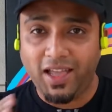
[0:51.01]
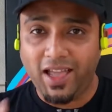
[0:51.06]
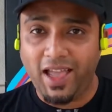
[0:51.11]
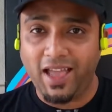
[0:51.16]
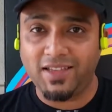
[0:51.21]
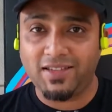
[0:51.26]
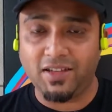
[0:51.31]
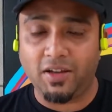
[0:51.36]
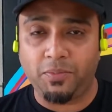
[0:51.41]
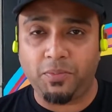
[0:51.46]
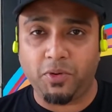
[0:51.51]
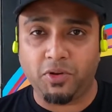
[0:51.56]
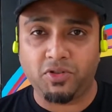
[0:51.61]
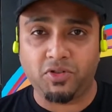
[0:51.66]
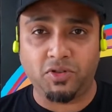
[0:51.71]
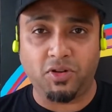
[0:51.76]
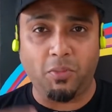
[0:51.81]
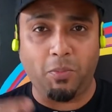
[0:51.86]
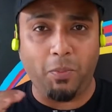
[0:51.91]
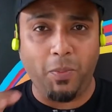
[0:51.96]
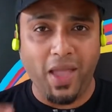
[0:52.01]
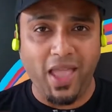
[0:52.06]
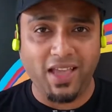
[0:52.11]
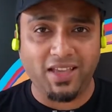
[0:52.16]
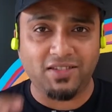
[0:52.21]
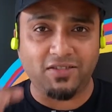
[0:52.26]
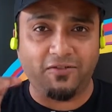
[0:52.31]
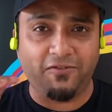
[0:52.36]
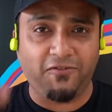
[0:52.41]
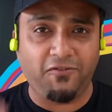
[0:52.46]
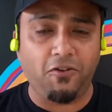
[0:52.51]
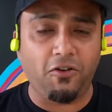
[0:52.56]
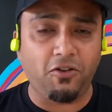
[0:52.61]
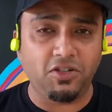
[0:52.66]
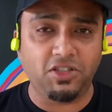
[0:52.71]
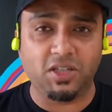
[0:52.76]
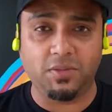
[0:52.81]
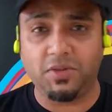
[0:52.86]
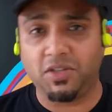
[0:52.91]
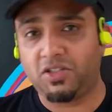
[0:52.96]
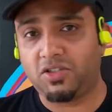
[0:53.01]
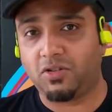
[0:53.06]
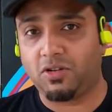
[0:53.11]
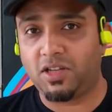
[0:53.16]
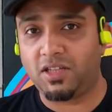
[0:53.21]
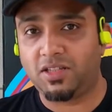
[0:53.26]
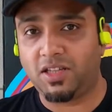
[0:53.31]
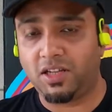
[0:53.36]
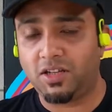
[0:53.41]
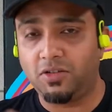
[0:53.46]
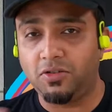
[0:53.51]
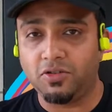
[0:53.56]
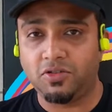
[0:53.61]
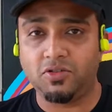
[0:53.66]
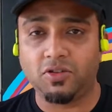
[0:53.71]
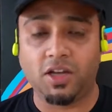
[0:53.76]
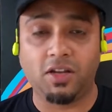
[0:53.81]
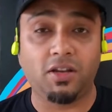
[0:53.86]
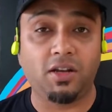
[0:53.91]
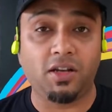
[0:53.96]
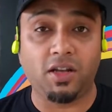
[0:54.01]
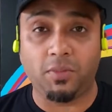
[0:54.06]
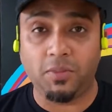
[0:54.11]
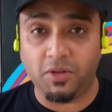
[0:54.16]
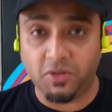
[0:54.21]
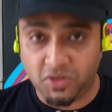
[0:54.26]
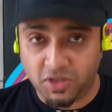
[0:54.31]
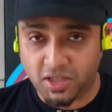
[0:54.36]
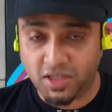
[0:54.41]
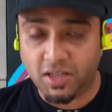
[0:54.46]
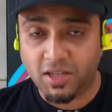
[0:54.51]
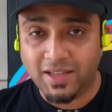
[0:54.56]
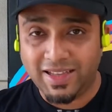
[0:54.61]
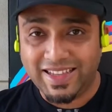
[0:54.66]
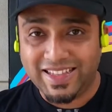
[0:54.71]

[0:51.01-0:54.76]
as opposed to the max of 4 GB storage that you used to get the WG